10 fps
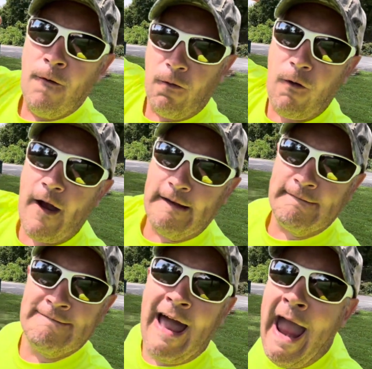like
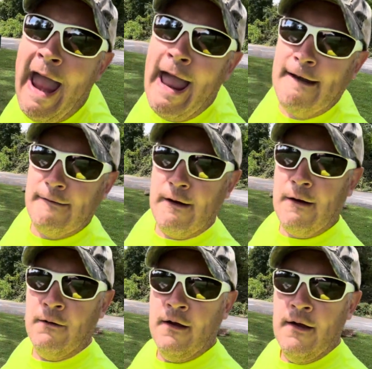that,
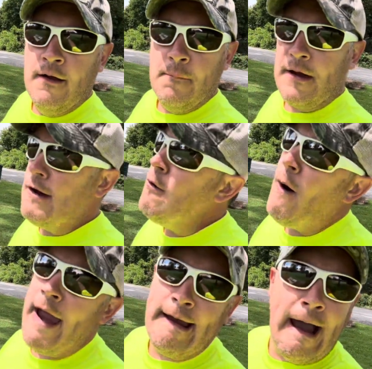dude. But you
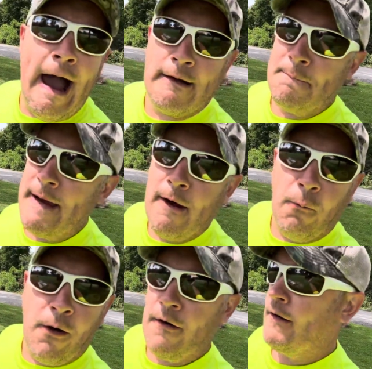ain't gotta be a
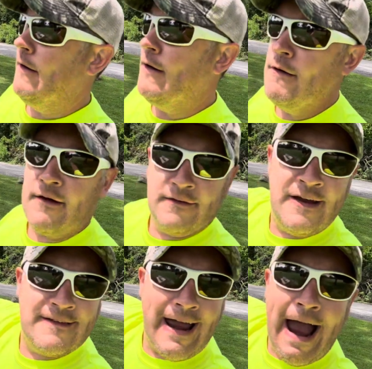worker, dude, because
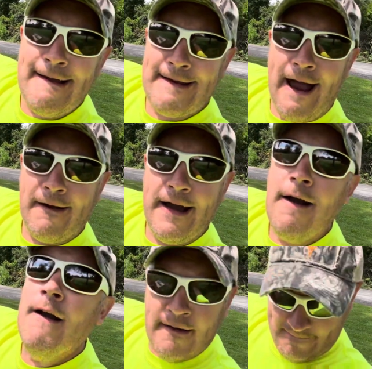these guys out
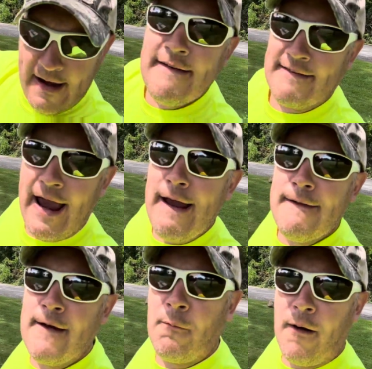here, they say
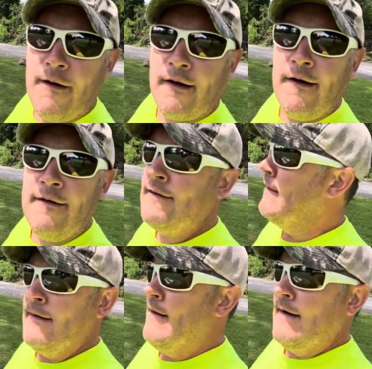they're workers.
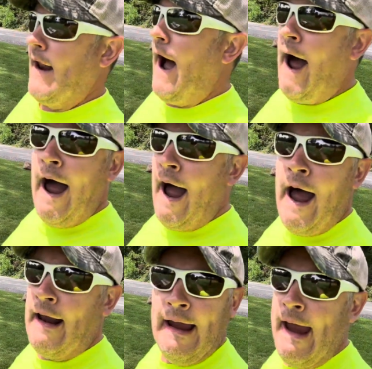
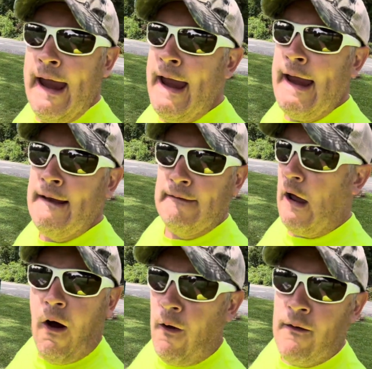Nah, they ain't,
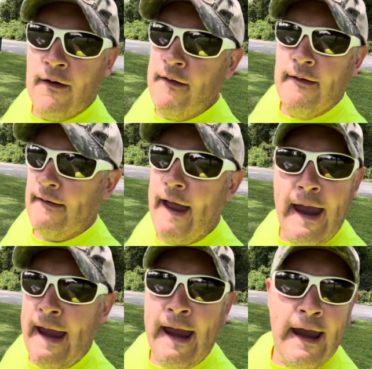though.
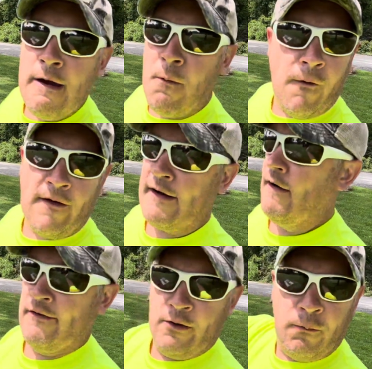They ain't
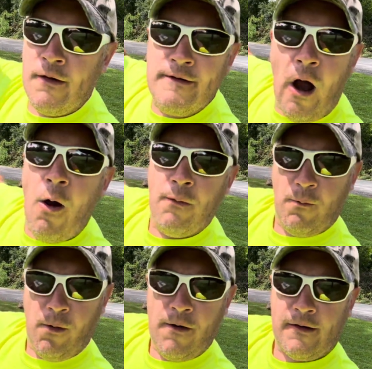workers. So we're done with
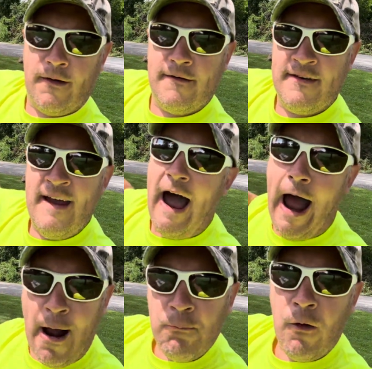workers.
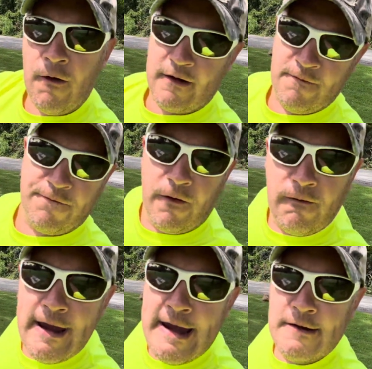I'm looking for
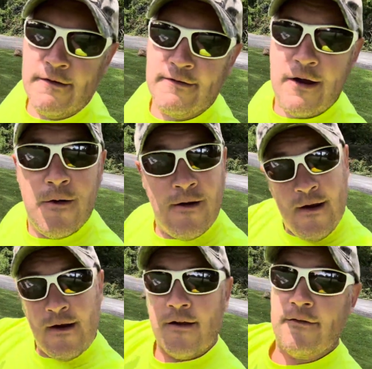leaders, dude,
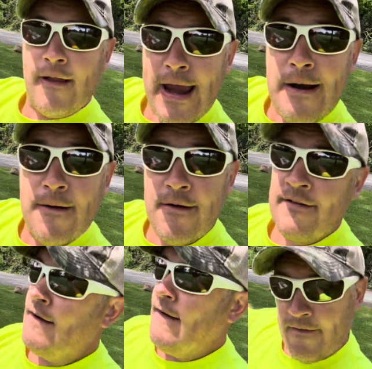because leaders,
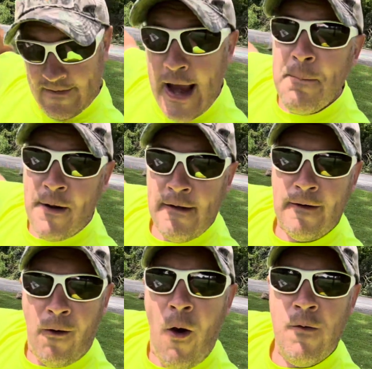they bring
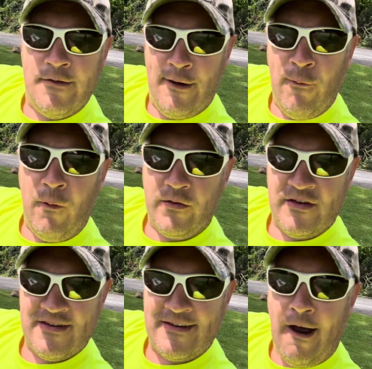their own tools
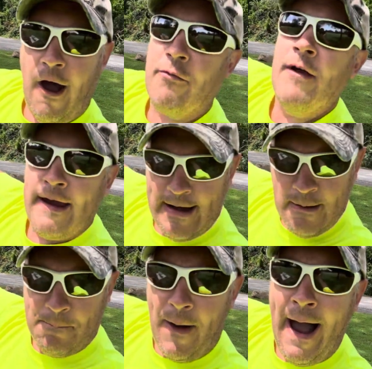and stuff in a
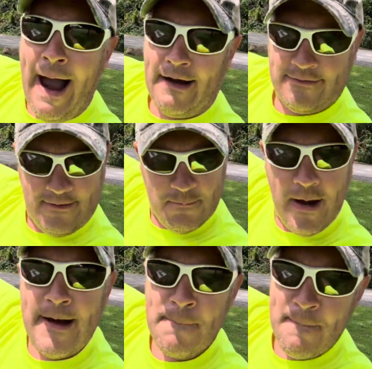box
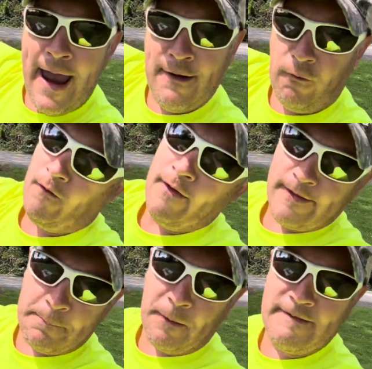made of metal
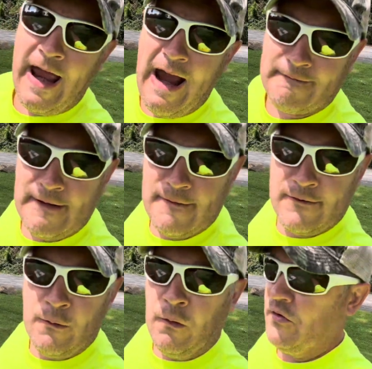that protect their
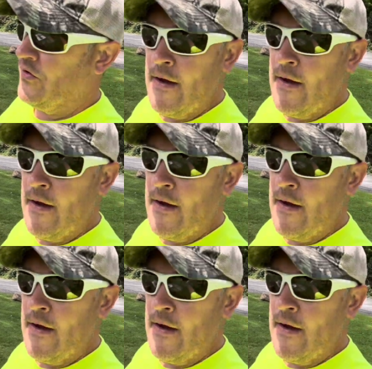tools.